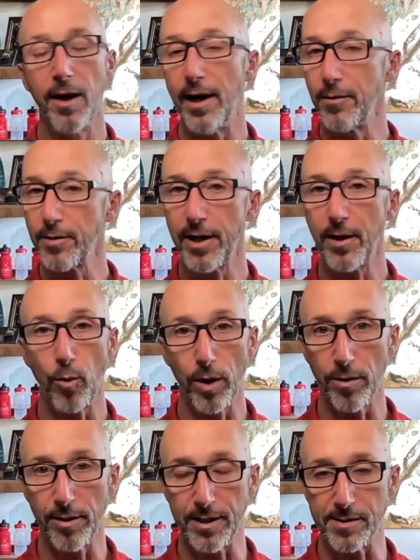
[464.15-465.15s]
I don't care
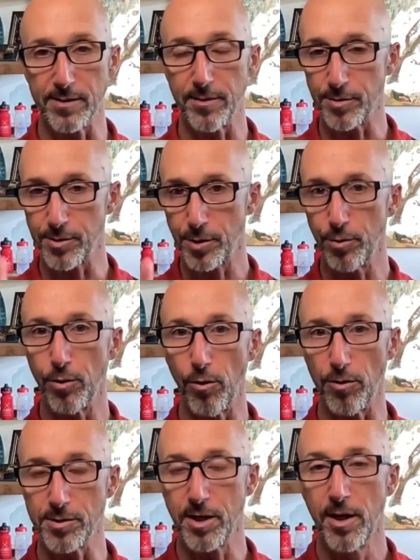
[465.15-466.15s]
where it is, there are two
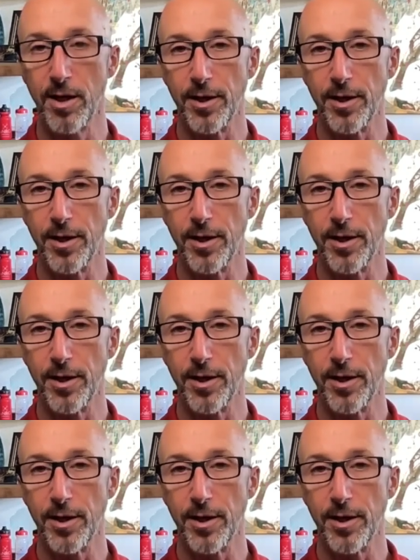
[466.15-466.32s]
goals.